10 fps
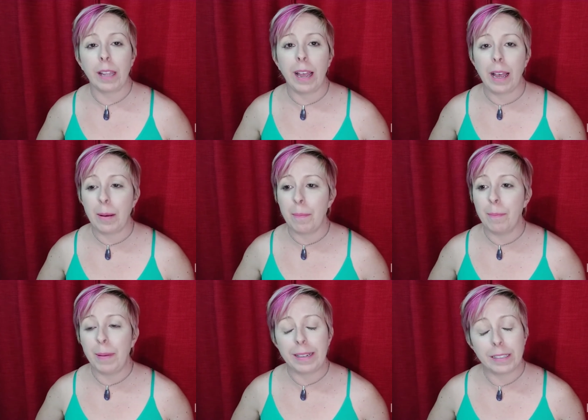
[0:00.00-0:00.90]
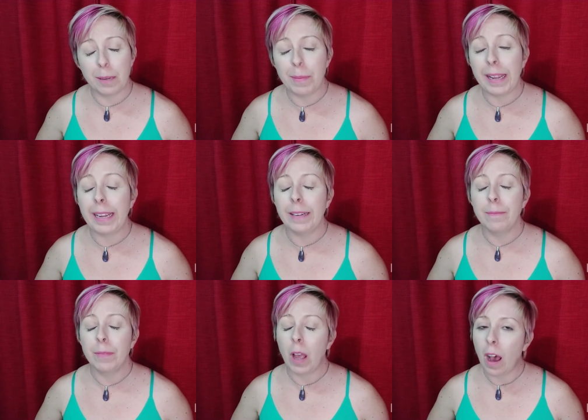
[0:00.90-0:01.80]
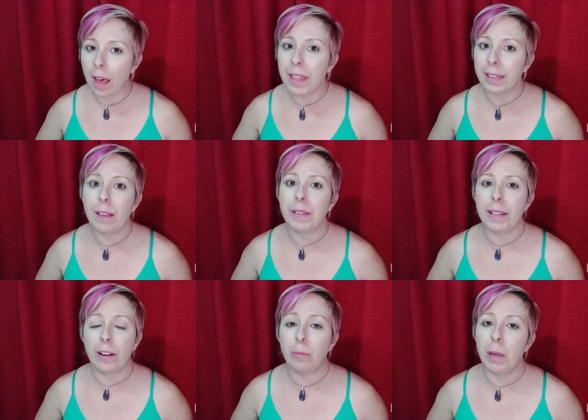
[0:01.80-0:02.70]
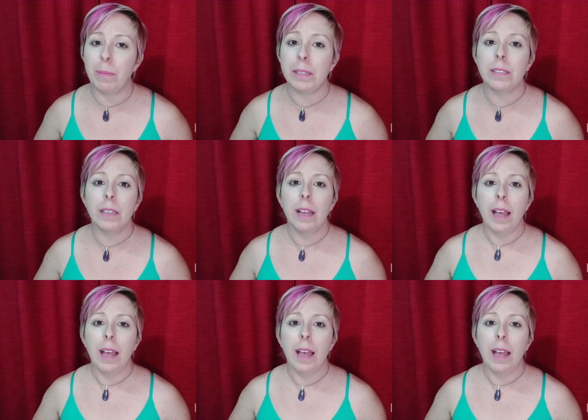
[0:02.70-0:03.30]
Um, but to me, I think they've done that on purpose.